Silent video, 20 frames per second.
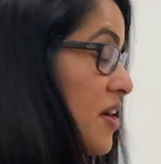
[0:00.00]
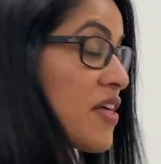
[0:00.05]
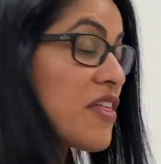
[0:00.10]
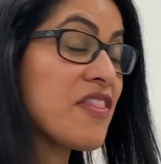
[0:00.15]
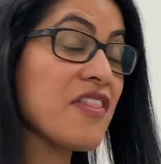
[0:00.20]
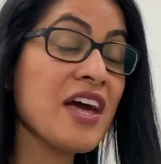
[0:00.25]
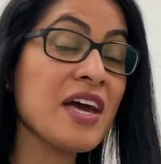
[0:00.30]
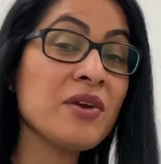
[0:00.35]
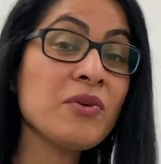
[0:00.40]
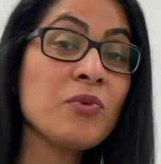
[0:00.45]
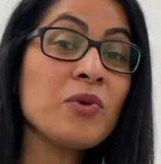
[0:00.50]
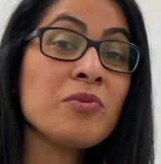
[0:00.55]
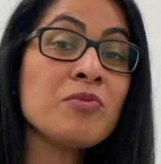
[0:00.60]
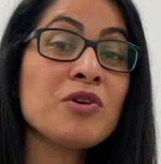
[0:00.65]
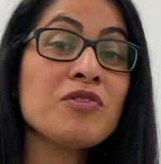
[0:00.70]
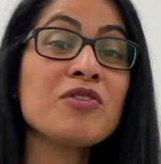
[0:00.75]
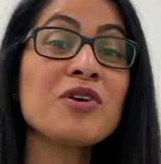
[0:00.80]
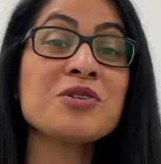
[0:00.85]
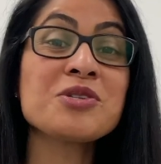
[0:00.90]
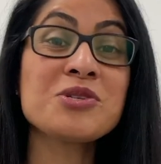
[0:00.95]
Then we
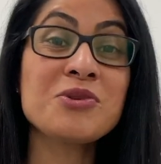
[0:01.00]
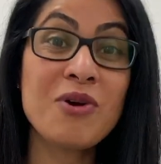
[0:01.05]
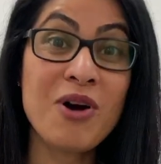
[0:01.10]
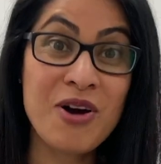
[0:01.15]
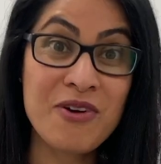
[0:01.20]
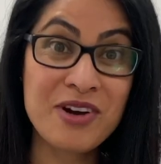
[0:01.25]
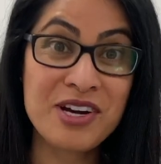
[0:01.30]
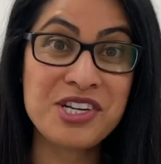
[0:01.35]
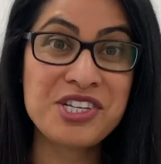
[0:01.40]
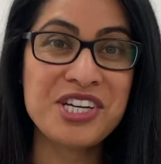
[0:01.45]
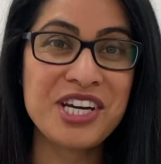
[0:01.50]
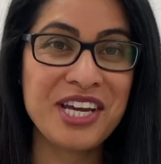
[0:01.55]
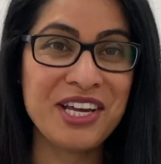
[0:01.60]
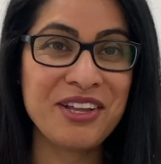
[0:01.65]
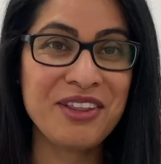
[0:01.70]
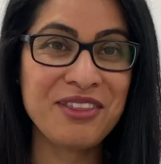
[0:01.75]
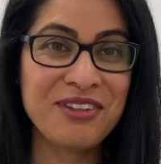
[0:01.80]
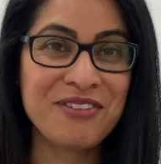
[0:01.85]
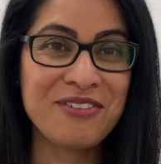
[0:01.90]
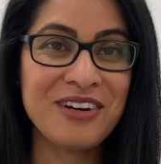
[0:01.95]
move on to
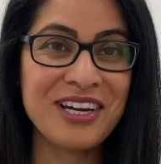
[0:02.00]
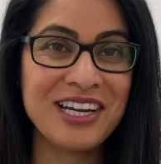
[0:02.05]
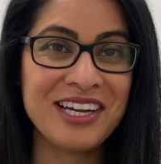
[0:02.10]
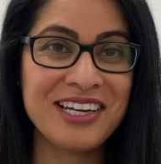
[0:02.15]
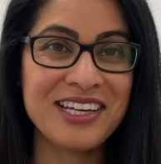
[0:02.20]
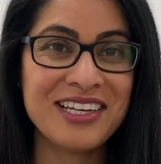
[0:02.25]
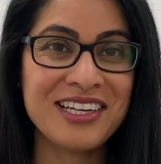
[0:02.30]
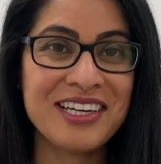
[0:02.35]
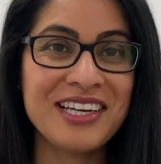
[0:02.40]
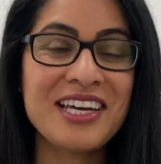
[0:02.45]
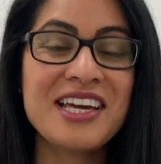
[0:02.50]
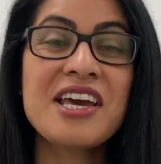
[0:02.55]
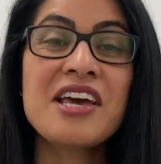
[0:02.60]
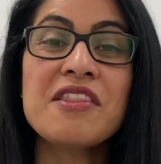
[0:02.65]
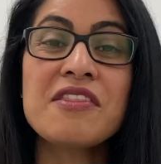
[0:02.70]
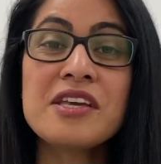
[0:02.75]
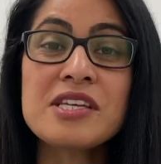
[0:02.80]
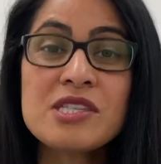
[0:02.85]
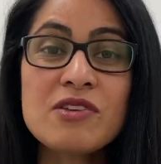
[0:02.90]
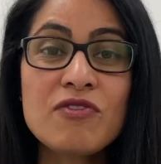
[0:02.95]
RHA3.
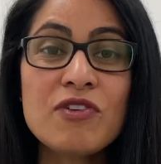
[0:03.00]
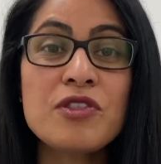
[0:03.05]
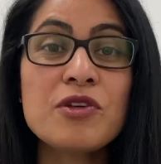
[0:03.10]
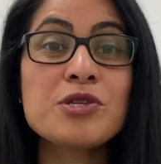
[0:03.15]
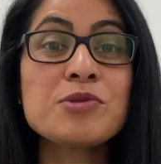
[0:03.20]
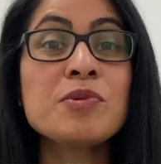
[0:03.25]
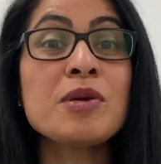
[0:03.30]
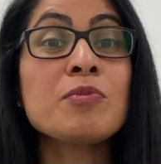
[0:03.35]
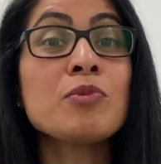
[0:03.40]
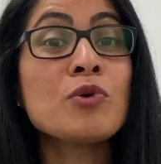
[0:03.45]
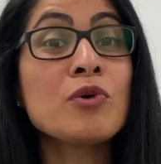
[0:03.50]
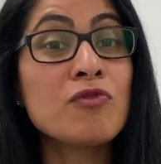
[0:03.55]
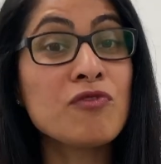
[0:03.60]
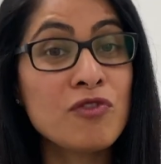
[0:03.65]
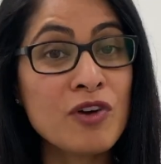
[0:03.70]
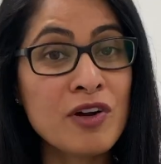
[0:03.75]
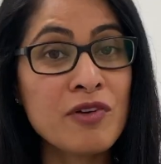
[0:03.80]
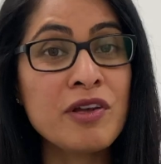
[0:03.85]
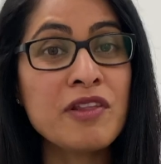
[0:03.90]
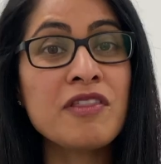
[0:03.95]
These are for those people who have
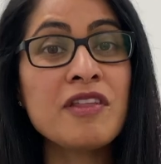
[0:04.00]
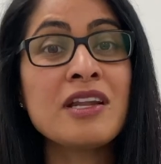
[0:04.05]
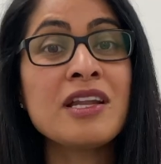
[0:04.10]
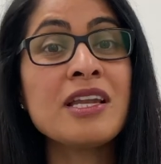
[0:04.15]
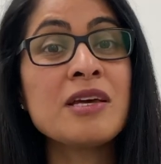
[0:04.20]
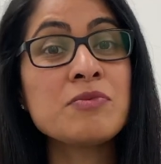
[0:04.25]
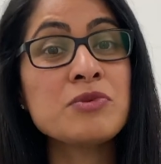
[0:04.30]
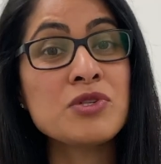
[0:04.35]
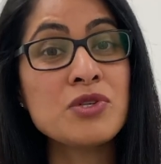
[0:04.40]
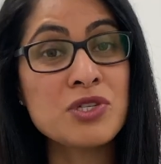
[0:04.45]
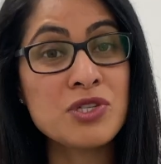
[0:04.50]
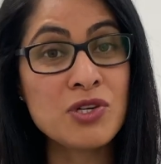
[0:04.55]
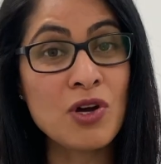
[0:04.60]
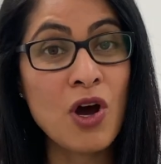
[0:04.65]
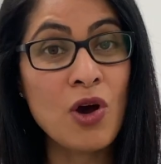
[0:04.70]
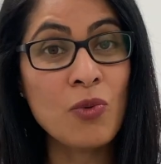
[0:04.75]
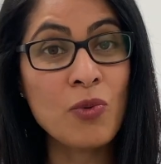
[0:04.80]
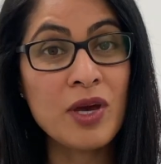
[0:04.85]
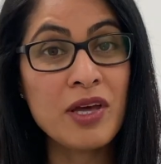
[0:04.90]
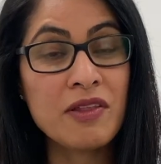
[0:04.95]
very thin lips to
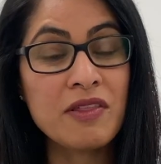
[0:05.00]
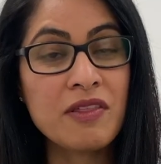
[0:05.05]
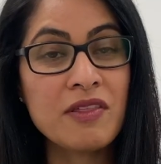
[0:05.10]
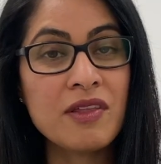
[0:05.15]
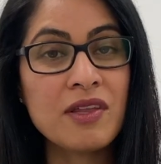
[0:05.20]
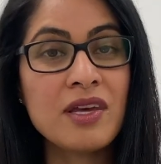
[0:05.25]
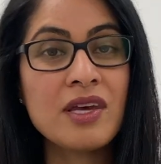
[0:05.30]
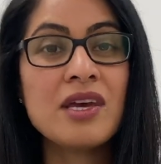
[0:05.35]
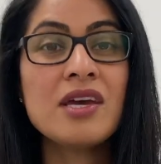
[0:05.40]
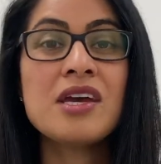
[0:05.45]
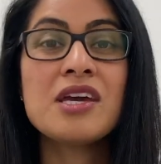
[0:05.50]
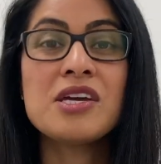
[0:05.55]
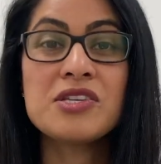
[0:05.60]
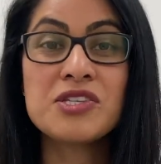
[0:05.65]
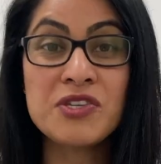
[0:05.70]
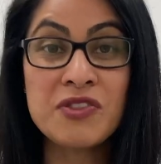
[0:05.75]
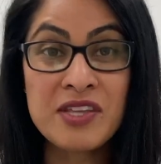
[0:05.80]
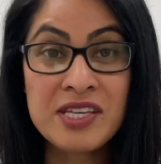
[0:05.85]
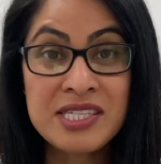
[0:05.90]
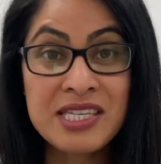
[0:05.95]
start with.
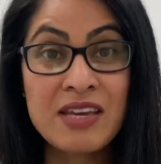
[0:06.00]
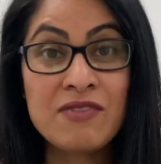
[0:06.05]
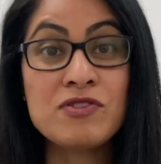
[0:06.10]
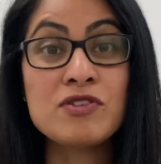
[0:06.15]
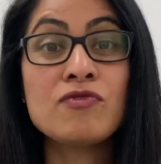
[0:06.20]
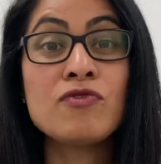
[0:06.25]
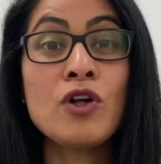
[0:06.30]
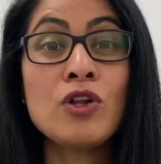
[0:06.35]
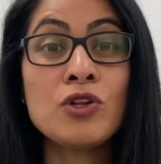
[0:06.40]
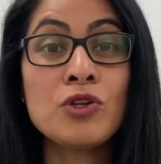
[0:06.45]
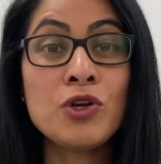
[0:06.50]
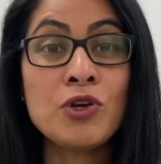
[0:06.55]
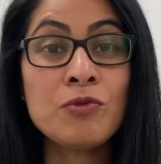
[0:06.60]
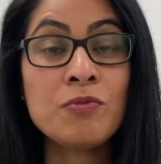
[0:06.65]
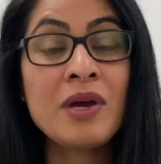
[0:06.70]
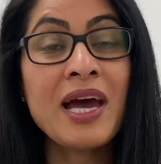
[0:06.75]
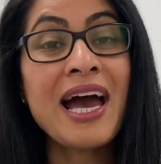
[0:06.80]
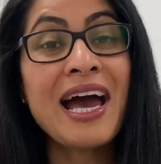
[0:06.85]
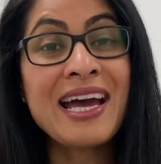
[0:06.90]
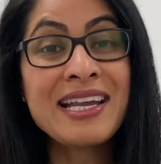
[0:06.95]
So this gives volume
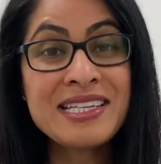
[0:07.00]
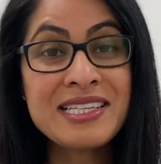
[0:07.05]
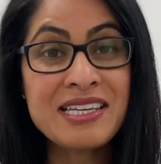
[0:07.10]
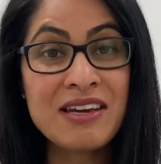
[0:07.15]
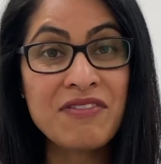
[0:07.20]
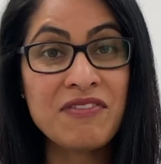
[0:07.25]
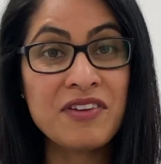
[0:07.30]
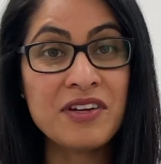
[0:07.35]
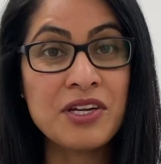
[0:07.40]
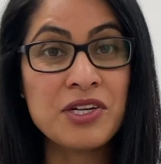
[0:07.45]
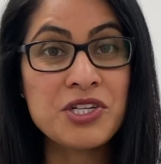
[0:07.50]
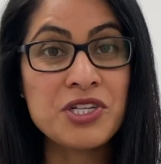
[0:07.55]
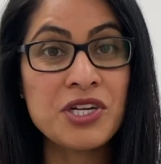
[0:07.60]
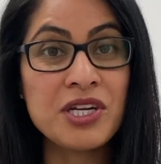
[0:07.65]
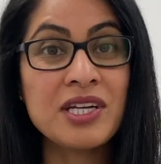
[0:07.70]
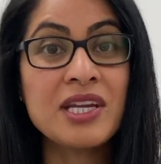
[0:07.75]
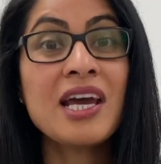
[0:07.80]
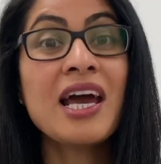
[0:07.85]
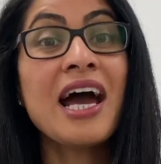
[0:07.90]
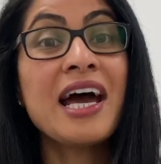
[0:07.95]
and
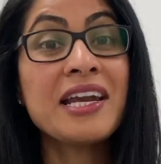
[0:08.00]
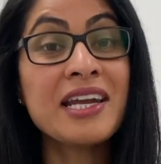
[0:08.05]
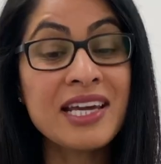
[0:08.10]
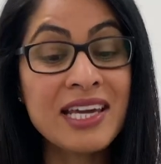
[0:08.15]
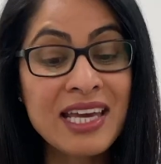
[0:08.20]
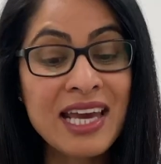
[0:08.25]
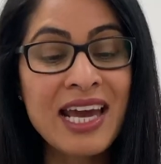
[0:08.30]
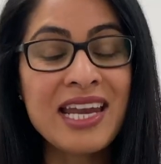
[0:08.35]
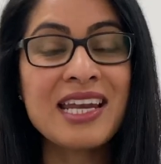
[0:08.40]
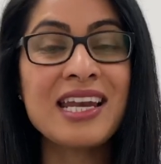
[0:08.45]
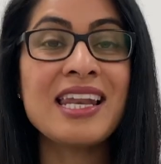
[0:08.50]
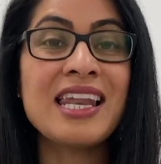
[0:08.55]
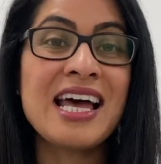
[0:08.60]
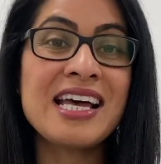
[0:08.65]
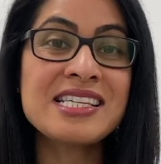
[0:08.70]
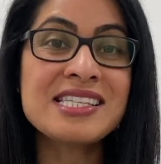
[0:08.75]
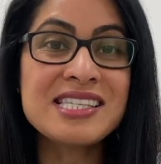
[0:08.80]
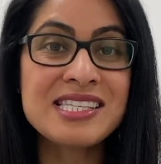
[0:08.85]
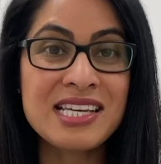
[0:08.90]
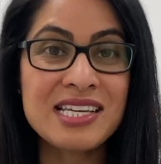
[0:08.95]
definition, and again
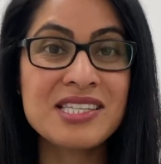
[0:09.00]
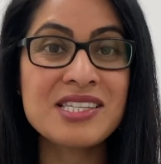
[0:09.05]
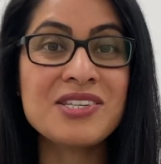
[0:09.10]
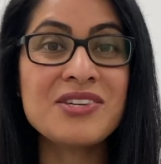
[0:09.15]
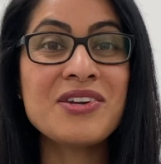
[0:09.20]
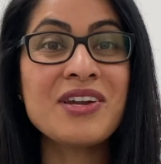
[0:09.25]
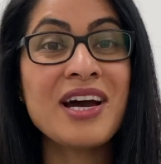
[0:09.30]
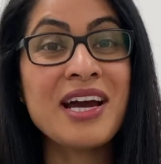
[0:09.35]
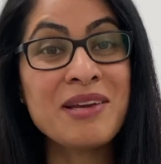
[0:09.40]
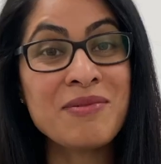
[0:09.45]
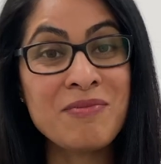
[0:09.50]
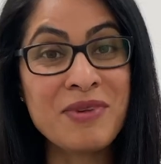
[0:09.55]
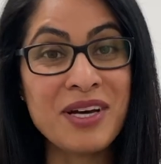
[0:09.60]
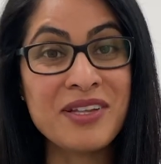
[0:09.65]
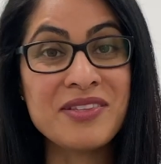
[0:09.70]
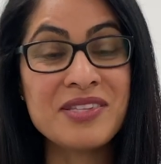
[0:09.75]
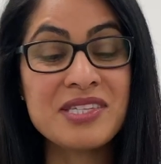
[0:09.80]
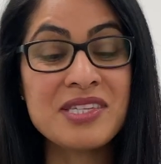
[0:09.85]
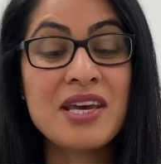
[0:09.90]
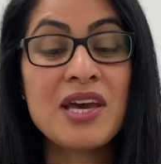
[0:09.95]
lasts 6 to 9
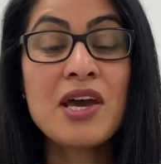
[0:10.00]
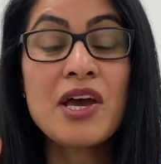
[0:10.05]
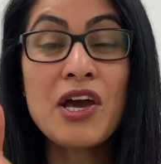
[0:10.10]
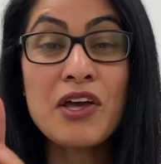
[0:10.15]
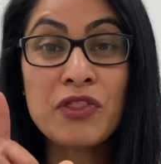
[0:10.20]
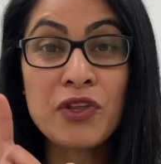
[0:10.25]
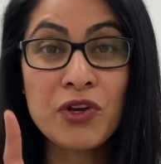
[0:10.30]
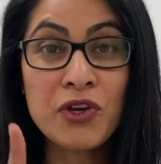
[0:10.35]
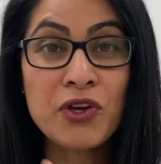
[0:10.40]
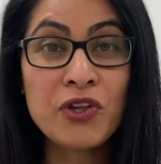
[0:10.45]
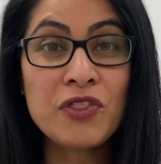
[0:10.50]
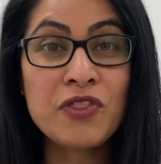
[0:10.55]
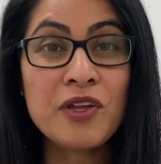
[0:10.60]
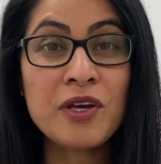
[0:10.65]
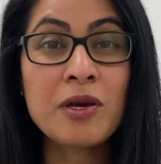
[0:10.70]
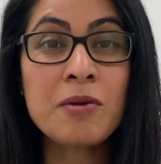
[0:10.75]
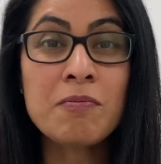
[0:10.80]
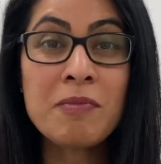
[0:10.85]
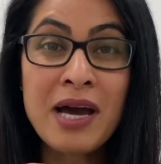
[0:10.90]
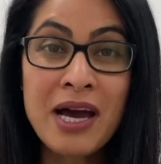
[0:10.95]
months. And the good
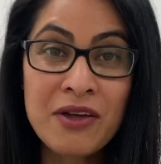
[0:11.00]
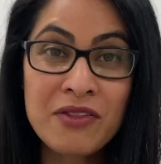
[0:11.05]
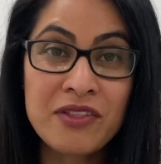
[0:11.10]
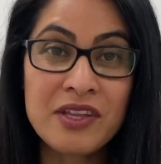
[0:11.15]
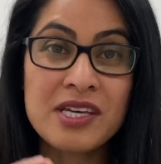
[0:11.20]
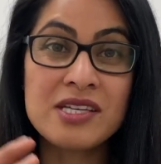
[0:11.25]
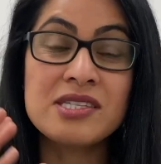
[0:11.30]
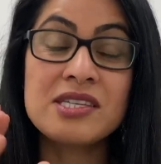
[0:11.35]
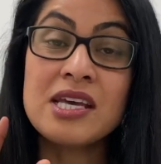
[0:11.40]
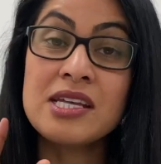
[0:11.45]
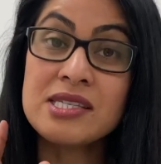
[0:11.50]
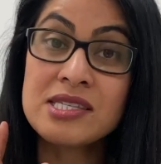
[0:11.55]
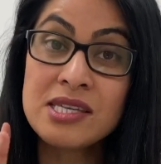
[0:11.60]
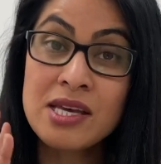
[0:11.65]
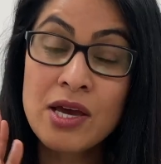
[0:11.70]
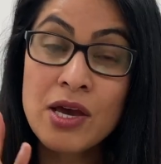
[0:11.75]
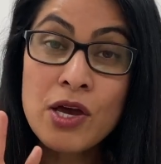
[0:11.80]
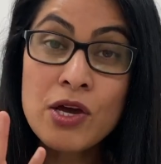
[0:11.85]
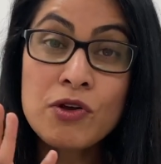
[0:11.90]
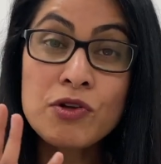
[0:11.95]
thing about this, it
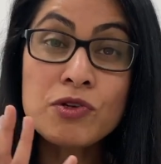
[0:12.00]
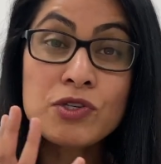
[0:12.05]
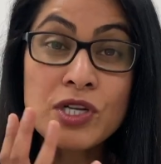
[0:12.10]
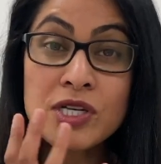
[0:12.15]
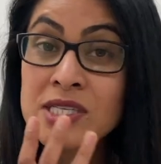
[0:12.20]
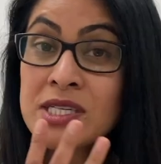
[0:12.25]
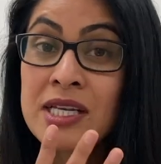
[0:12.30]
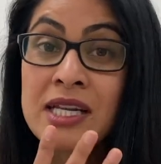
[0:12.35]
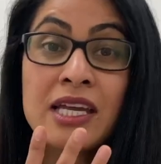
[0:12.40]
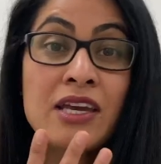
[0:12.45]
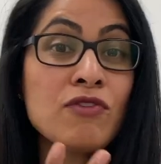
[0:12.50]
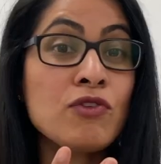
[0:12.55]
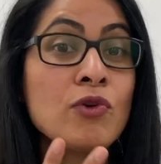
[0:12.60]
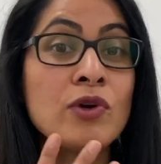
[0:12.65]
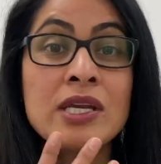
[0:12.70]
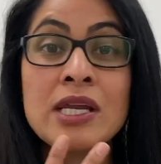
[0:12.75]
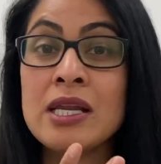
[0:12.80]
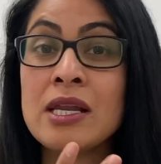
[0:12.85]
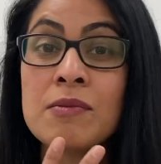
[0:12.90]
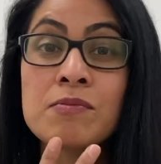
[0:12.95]
doesn't give you
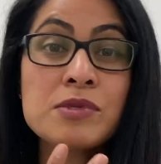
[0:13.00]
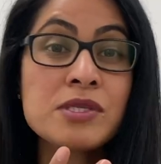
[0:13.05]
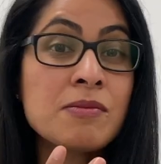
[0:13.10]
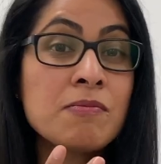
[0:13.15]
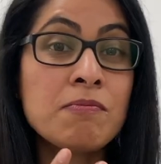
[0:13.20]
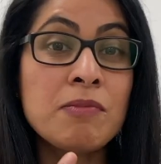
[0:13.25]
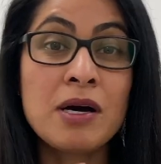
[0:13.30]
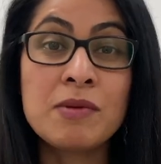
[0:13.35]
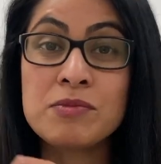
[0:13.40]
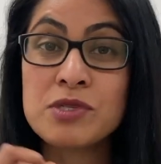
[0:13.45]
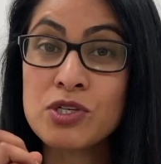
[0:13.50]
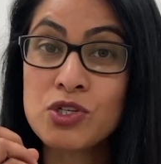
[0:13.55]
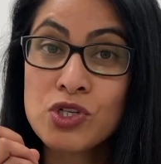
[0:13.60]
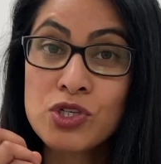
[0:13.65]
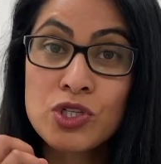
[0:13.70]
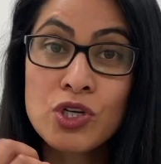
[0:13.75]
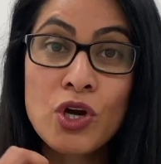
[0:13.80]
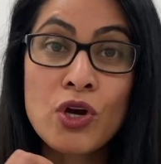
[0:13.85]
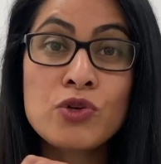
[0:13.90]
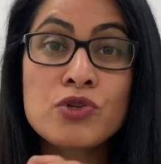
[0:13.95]
any lumps and bumps. It
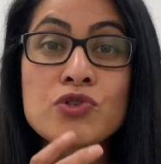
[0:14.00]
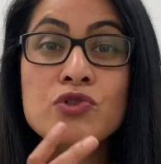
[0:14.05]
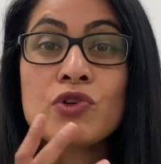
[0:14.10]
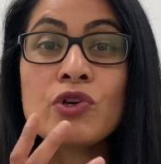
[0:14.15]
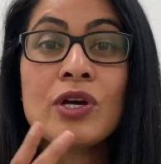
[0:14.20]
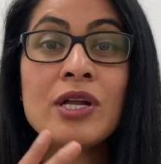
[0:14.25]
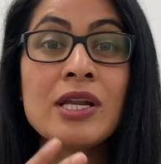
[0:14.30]
just goes through your